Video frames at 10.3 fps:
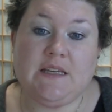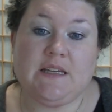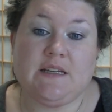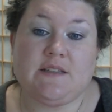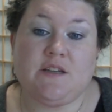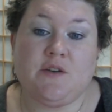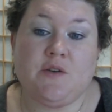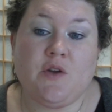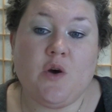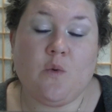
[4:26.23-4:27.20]
It is in
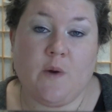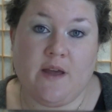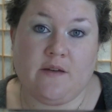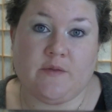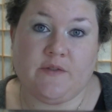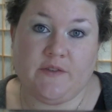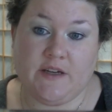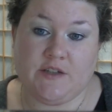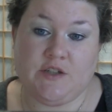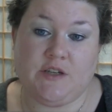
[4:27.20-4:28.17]
no way a
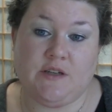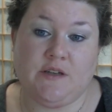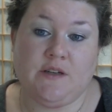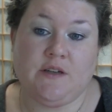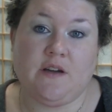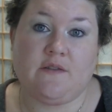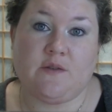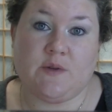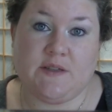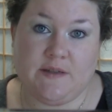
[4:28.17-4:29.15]
reflection of
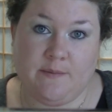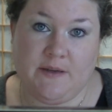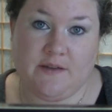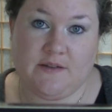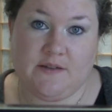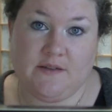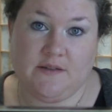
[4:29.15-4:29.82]
the recipient.